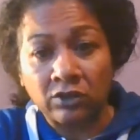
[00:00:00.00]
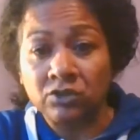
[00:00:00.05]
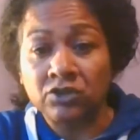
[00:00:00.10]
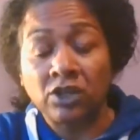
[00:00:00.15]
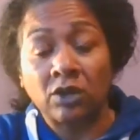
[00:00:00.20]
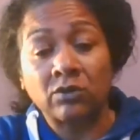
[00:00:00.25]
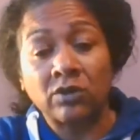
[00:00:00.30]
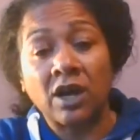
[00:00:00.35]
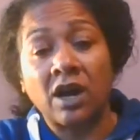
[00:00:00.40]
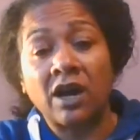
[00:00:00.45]

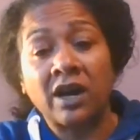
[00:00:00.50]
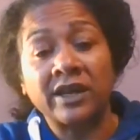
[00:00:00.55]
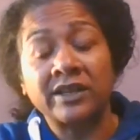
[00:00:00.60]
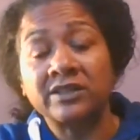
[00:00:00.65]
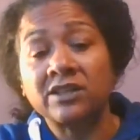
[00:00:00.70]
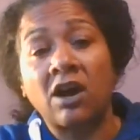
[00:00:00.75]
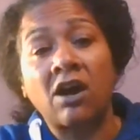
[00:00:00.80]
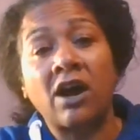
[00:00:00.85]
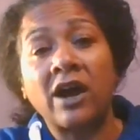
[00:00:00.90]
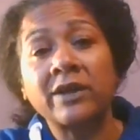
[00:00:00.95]
So guys,
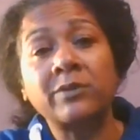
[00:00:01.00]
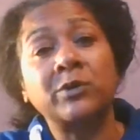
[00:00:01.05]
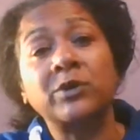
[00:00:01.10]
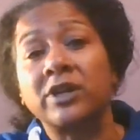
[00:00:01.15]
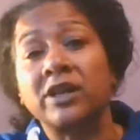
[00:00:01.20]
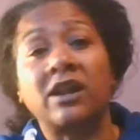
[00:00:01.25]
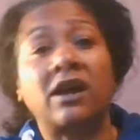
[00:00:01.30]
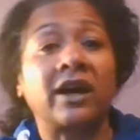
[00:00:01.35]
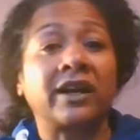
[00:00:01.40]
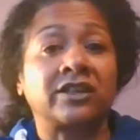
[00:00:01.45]
I would
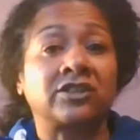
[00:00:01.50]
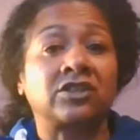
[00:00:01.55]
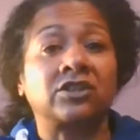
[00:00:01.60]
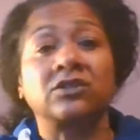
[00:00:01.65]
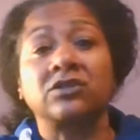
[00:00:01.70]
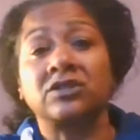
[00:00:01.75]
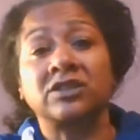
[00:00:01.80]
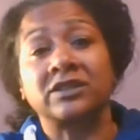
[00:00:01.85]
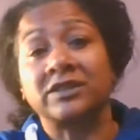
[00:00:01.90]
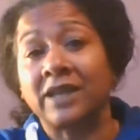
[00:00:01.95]
like
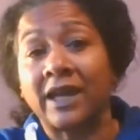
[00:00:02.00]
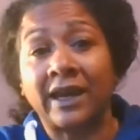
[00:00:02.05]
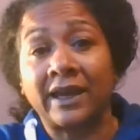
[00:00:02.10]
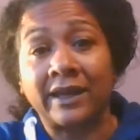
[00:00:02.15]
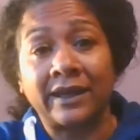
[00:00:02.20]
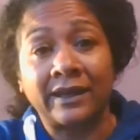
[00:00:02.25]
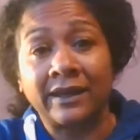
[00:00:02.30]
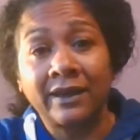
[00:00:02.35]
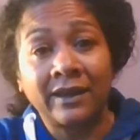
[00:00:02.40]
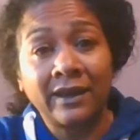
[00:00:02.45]
to
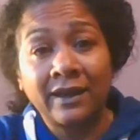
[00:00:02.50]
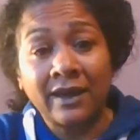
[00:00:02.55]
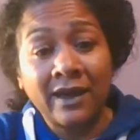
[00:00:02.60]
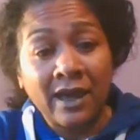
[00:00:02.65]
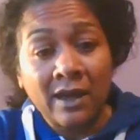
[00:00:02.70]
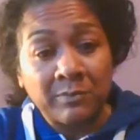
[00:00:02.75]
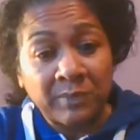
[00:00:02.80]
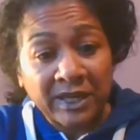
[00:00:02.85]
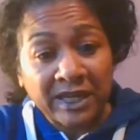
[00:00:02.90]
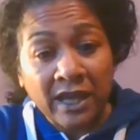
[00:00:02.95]
today
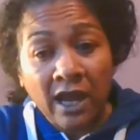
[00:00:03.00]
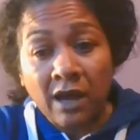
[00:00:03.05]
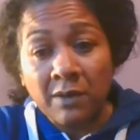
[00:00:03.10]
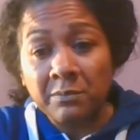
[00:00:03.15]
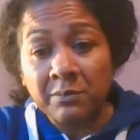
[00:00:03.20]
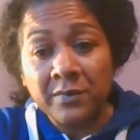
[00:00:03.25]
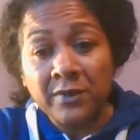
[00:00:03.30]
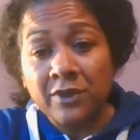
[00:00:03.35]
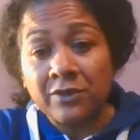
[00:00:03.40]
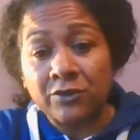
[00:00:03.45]

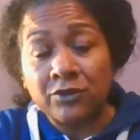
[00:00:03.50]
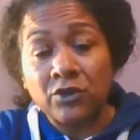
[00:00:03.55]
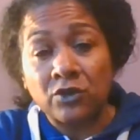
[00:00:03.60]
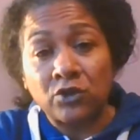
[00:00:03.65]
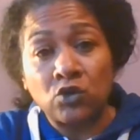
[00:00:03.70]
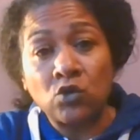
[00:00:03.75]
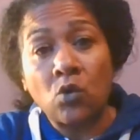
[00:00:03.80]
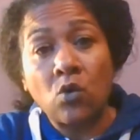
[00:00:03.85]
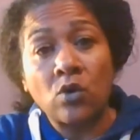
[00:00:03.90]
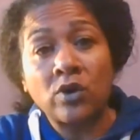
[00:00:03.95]
become
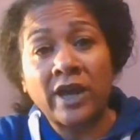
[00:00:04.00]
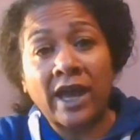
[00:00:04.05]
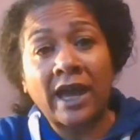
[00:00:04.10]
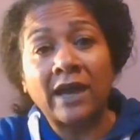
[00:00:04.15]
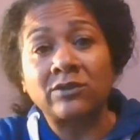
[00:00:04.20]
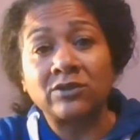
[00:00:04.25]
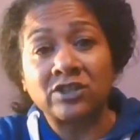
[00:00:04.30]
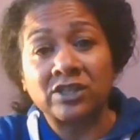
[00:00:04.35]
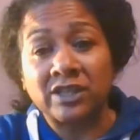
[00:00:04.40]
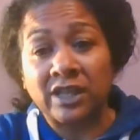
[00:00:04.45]
your
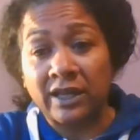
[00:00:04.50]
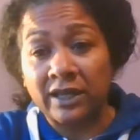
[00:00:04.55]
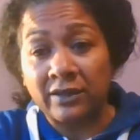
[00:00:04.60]
counsellor.